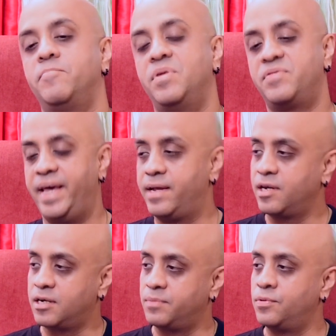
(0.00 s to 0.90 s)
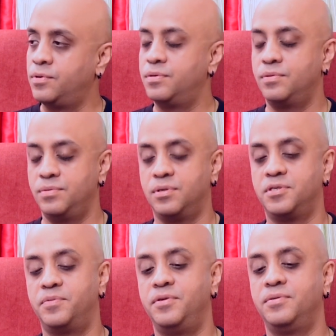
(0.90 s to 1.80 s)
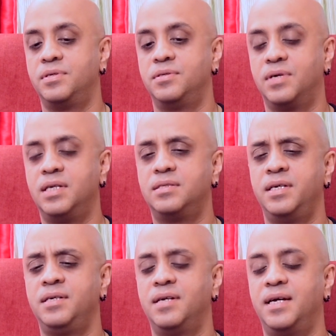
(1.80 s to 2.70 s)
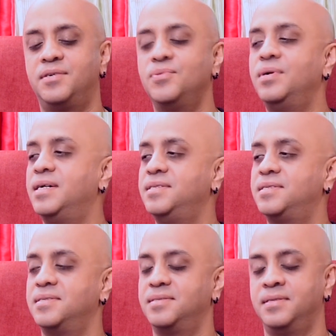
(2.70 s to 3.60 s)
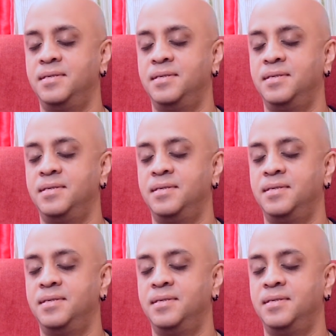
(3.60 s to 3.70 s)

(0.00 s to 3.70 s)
There's Ekta Kapoor, who's also produced it. So I'll sing like two lines.